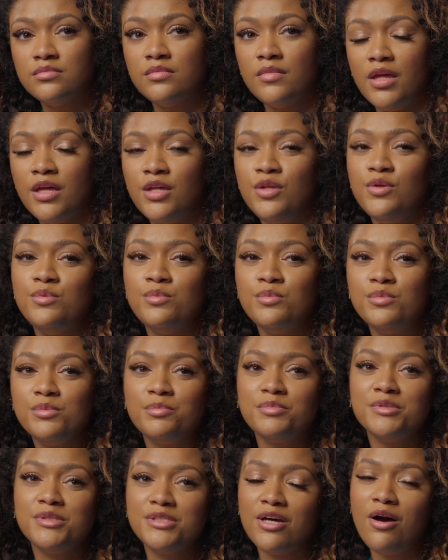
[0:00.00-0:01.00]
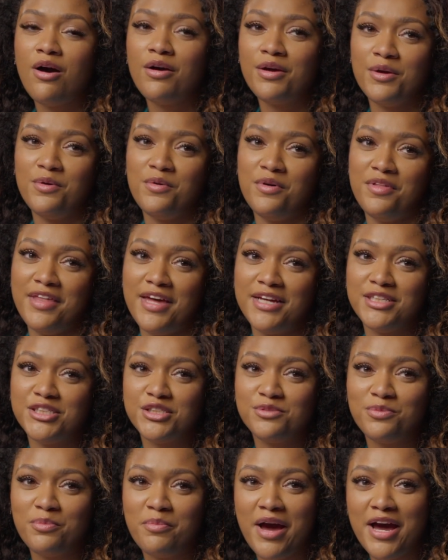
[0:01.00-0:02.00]
And you talking on that
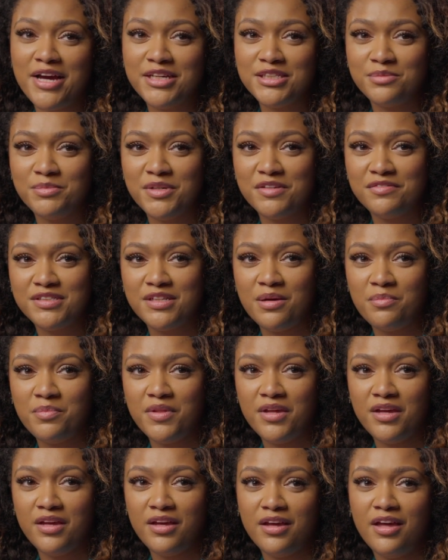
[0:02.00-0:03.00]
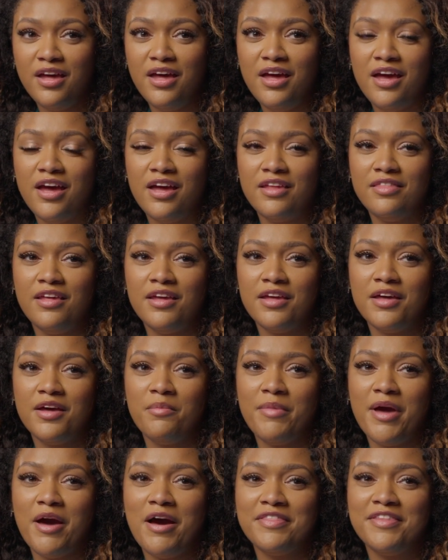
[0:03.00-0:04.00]
just reminds me of something, and
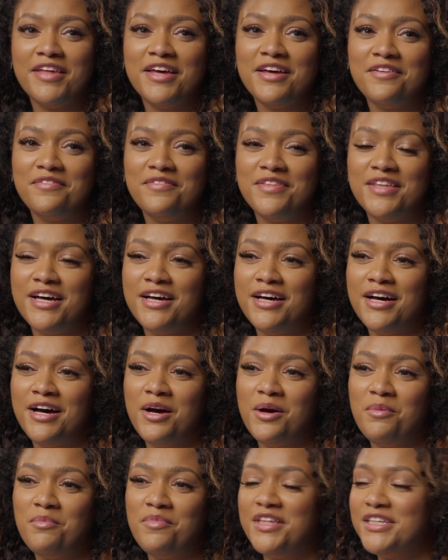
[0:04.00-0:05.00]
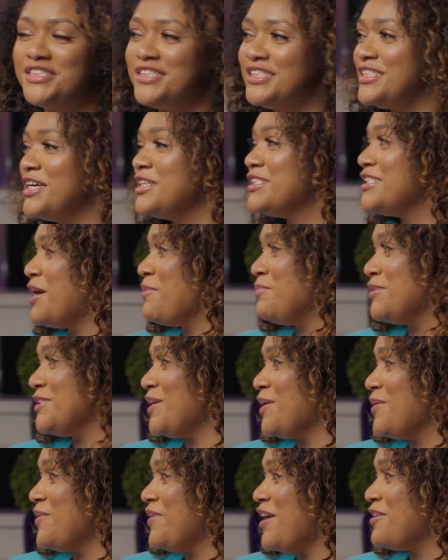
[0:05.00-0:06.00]
I think of the This Is Us
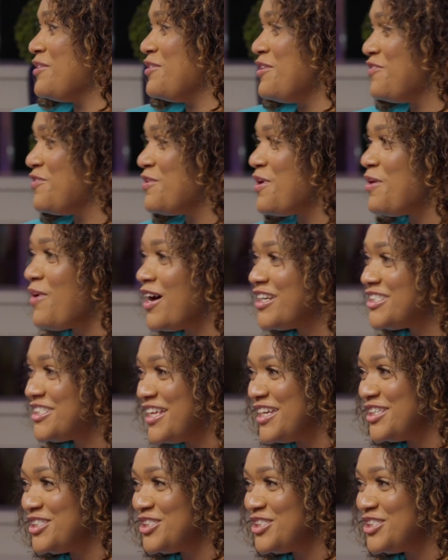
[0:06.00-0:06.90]
episode. I don't know if you all watched that